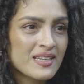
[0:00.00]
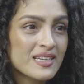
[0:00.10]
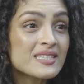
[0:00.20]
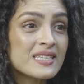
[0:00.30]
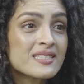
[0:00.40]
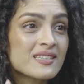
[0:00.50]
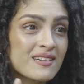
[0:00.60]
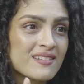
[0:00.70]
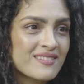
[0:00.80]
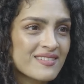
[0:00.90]
It's
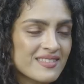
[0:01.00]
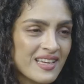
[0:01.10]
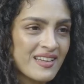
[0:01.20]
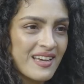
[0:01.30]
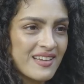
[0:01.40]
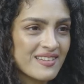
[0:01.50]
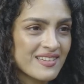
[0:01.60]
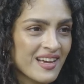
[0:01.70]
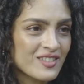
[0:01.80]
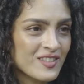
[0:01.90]
easier than like
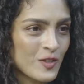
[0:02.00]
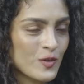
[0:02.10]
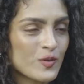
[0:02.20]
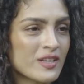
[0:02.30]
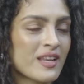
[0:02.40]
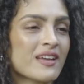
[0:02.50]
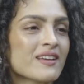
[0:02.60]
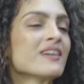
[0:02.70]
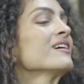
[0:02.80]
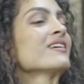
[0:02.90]
dancing, you know, and like
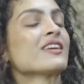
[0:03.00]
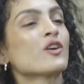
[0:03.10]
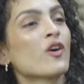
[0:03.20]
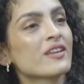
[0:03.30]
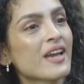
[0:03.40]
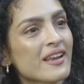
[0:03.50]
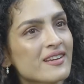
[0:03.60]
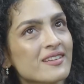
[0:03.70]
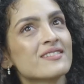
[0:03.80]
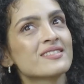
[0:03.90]
take on
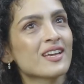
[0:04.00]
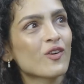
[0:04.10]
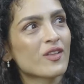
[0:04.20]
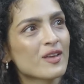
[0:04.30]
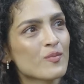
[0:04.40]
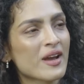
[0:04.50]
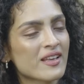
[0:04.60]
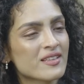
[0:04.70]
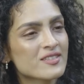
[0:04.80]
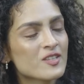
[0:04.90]
characters, take on their
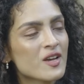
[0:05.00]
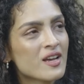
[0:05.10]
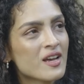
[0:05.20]
minds.